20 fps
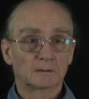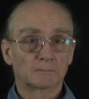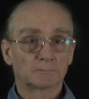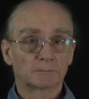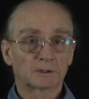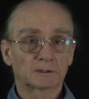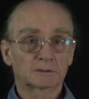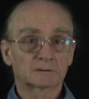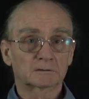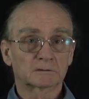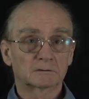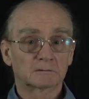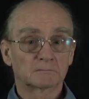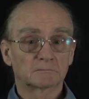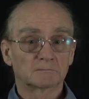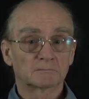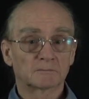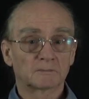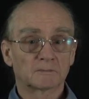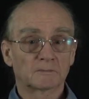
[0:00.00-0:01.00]
But
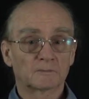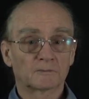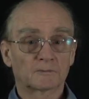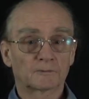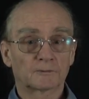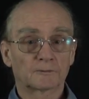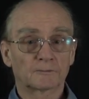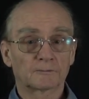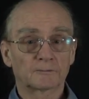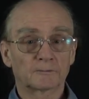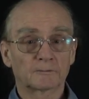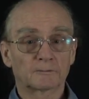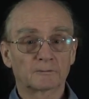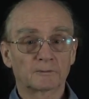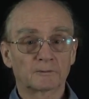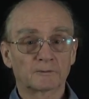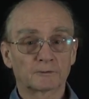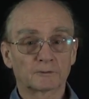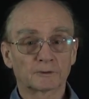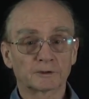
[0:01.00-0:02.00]

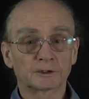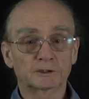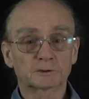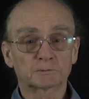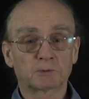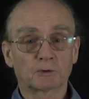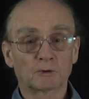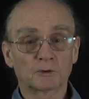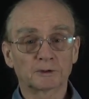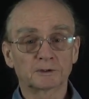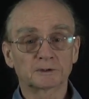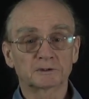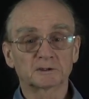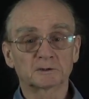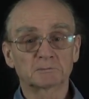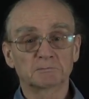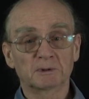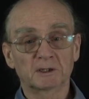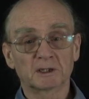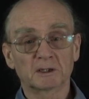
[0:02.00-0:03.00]
for each point
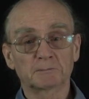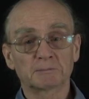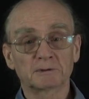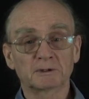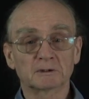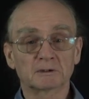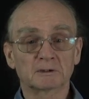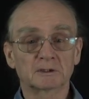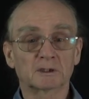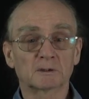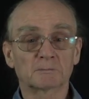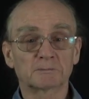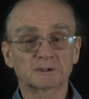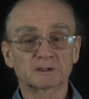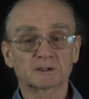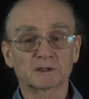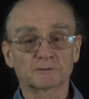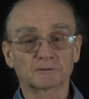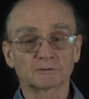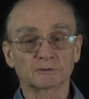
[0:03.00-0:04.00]
it may be a little
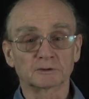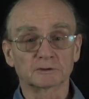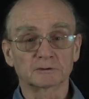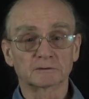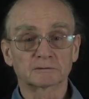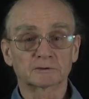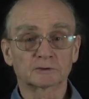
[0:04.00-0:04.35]
bit different.